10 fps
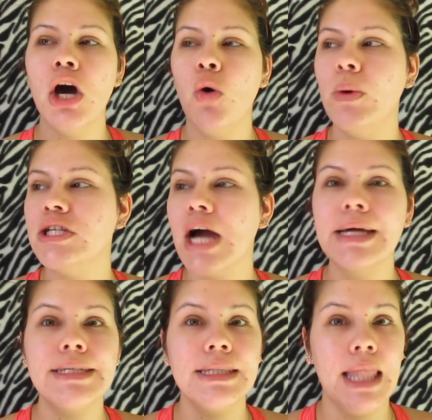which I
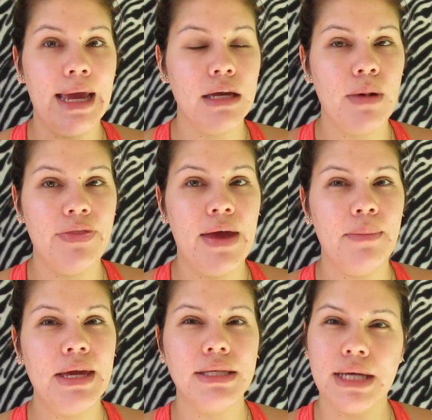did like about that,
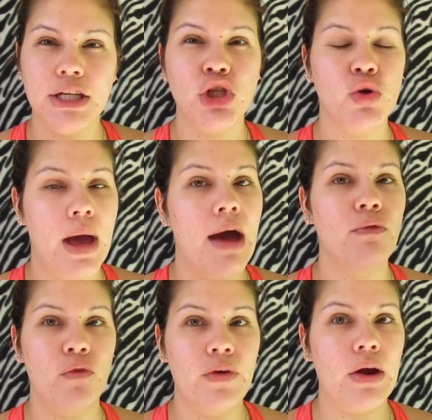because I do
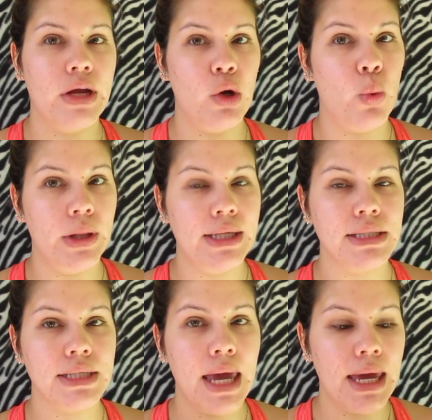have very oily
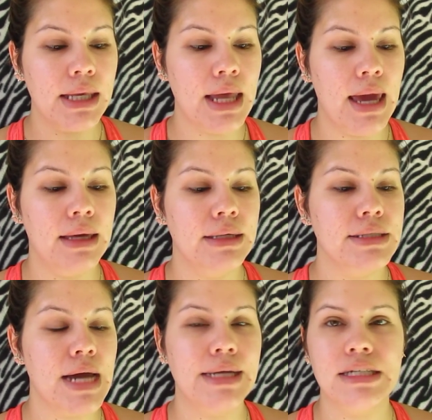skin
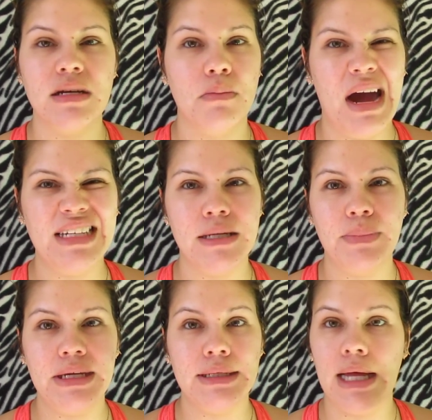and I didn't mind it
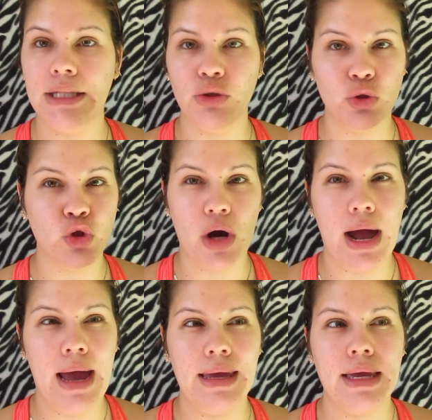being a little
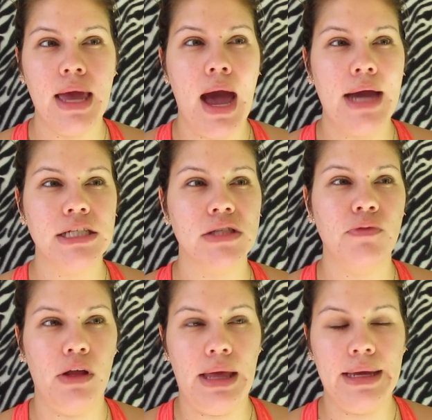dry. I just
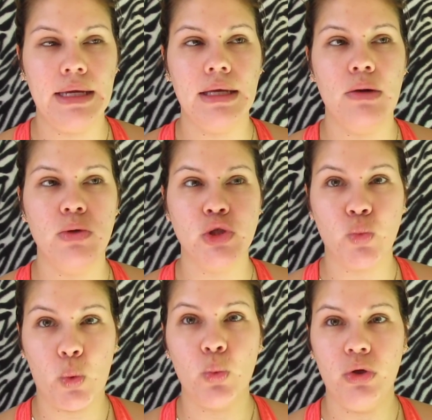felt like it was,
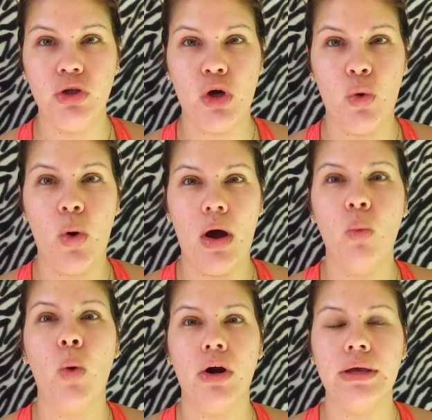you know,
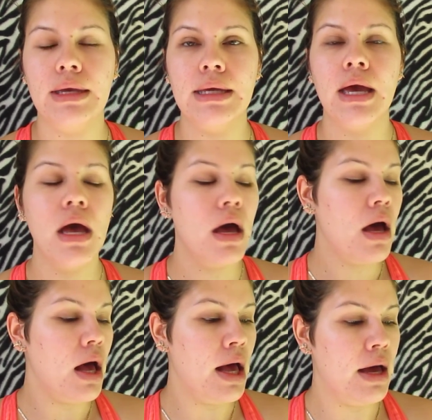working.
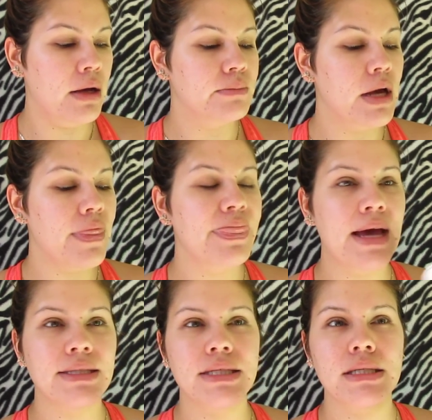
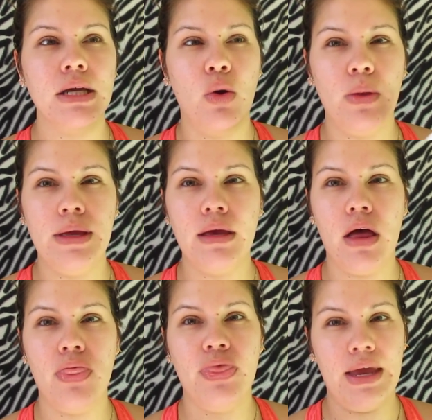That's the only
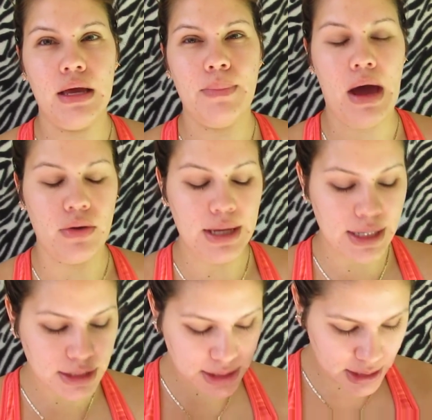thing about
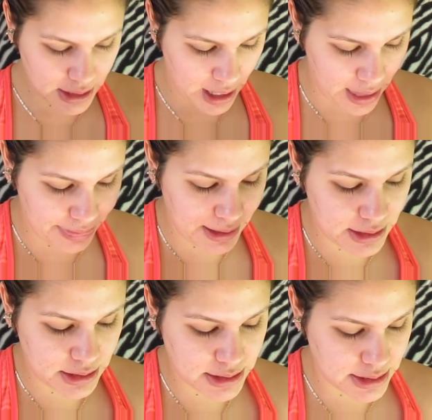it. And
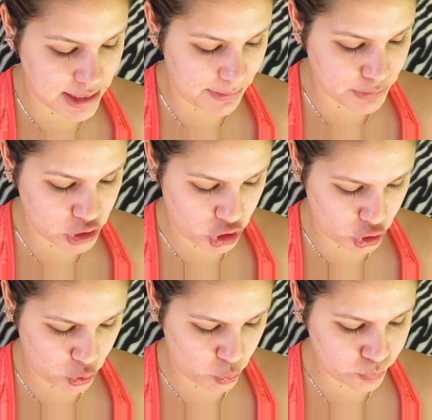then step
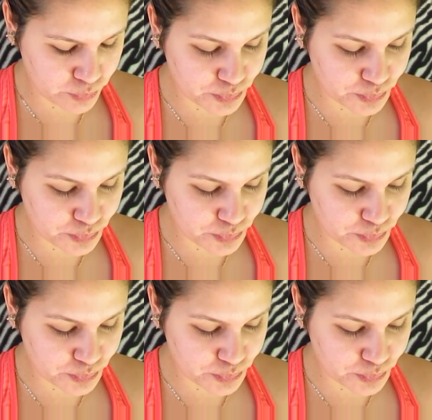2